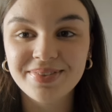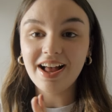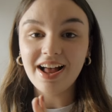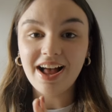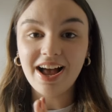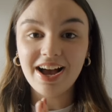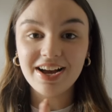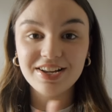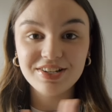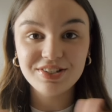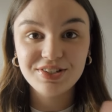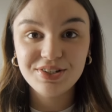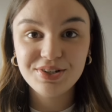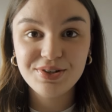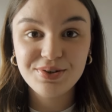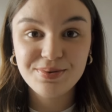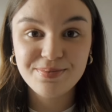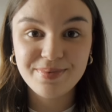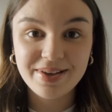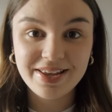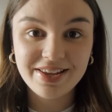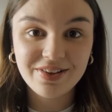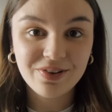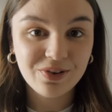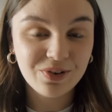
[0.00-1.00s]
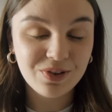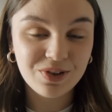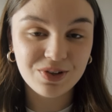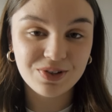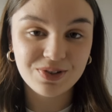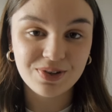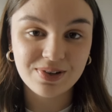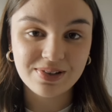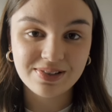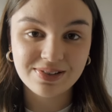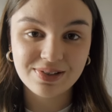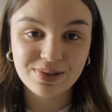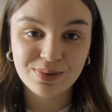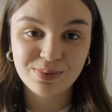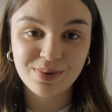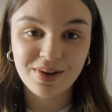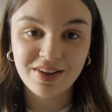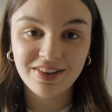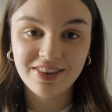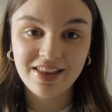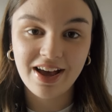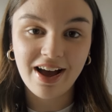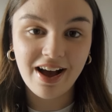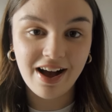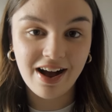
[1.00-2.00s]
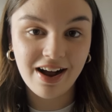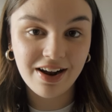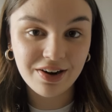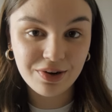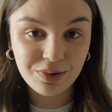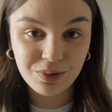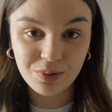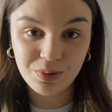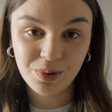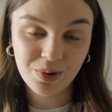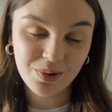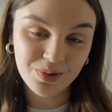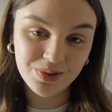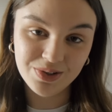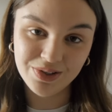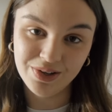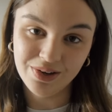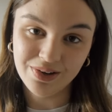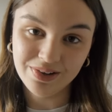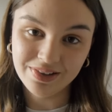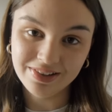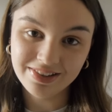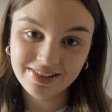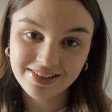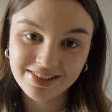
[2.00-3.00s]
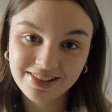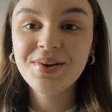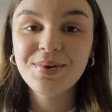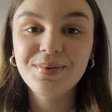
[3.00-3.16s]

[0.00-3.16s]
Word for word: I do make other songs as well that aren't quote songs,